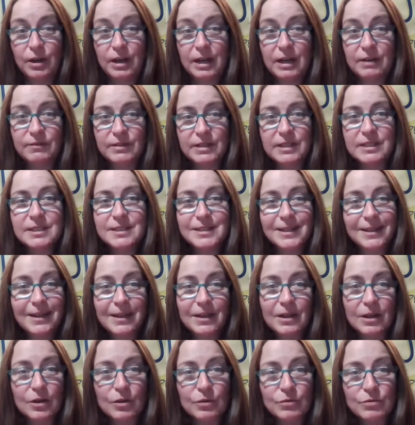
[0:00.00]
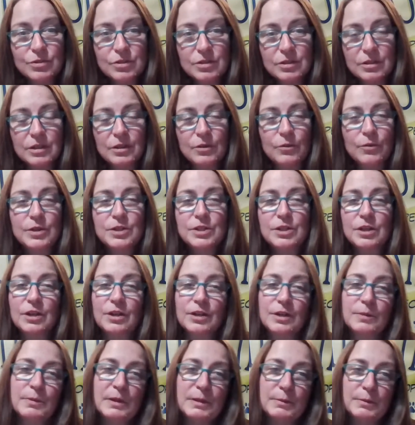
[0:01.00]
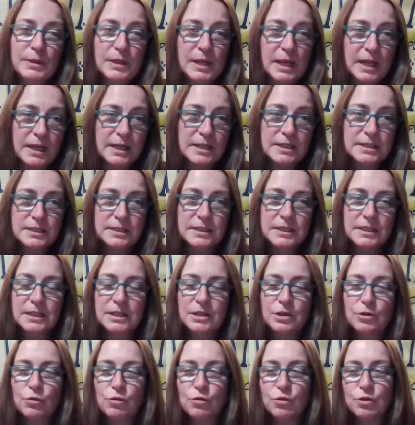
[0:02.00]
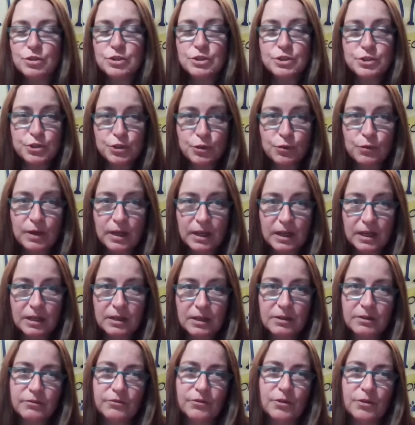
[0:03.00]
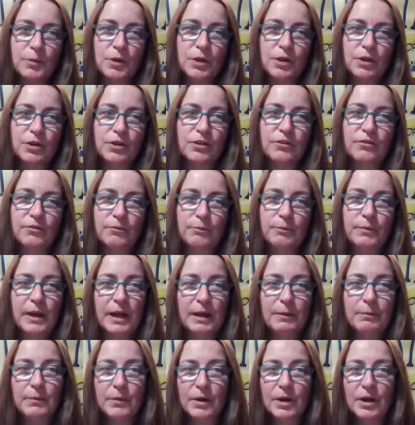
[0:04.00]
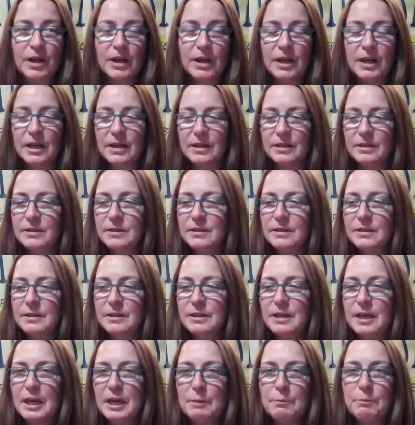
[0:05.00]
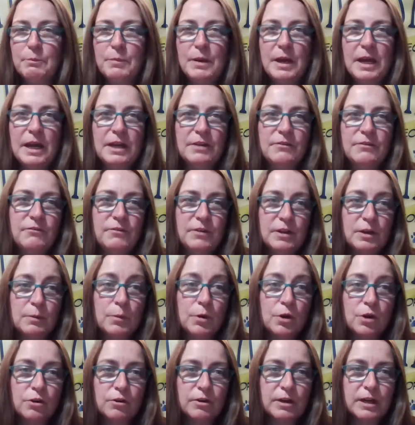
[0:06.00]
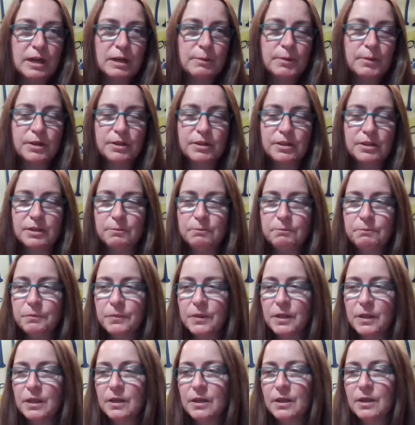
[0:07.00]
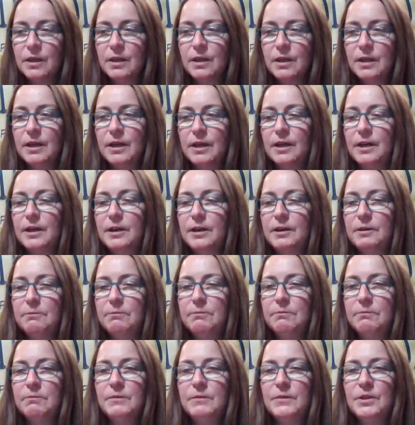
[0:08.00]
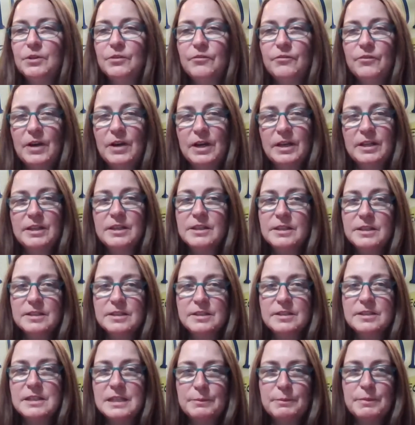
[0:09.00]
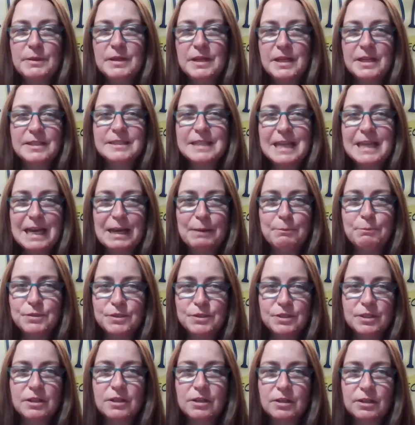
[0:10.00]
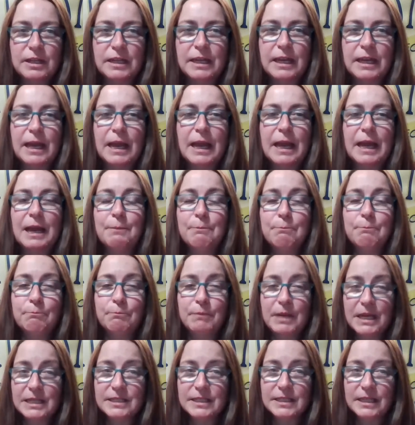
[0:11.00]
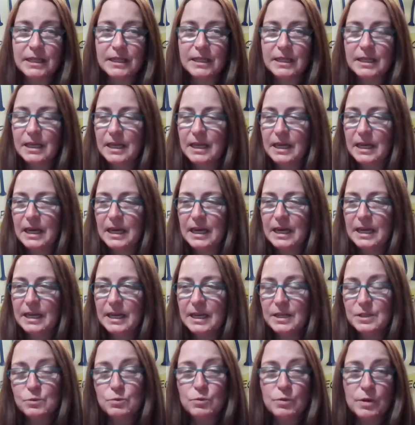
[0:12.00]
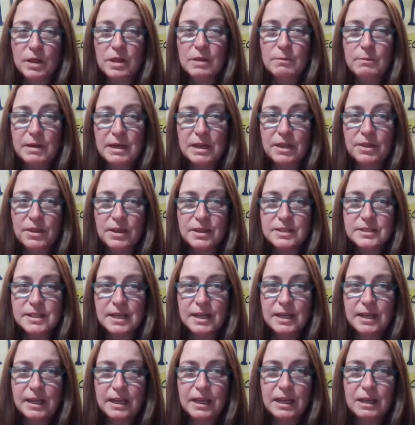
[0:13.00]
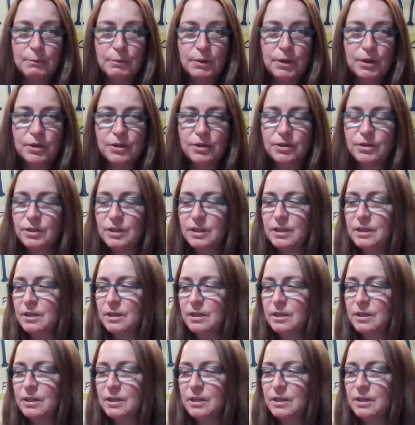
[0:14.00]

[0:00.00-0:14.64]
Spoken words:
having silicones, which a lot of people hate or just don't like from a lot of bad marketing and bad fear mongering about them. You'll find that the slip is absolutely amazing. And that's one of the main things I like about it,